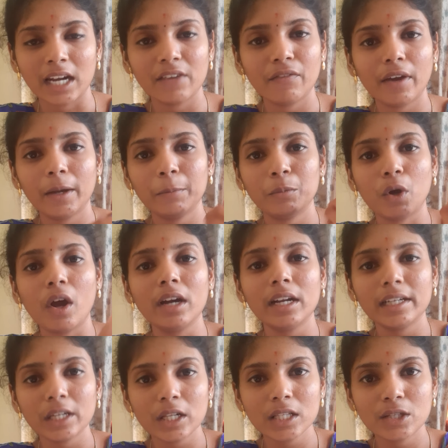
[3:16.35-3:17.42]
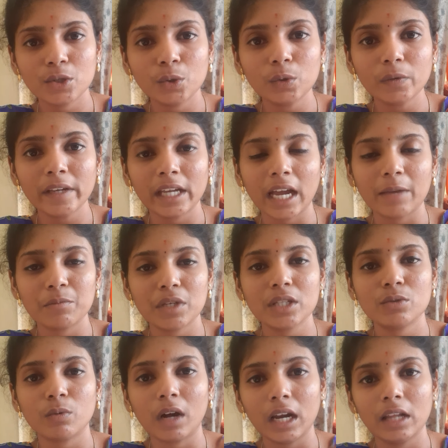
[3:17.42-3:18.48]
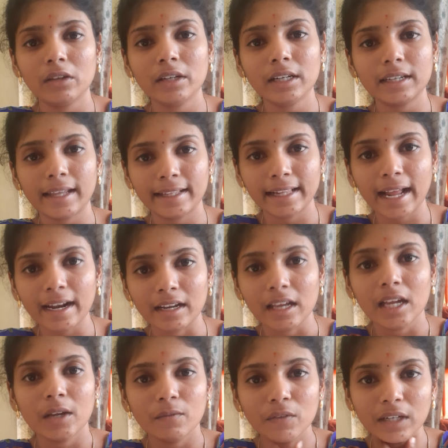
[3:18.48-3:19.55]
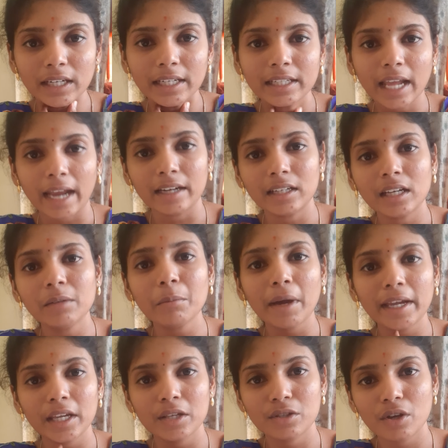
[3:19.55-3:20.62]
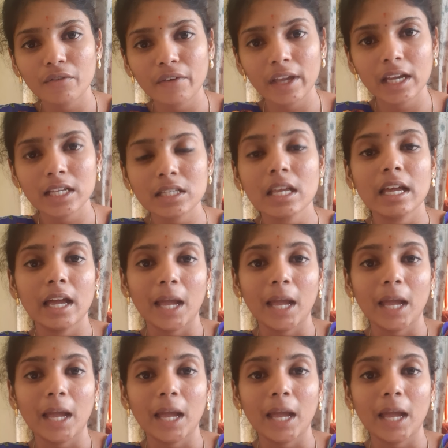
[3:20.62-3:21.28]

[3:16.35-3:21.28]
If I am not at all chewing, I am just swallowing it like that, will it enter my esophagus?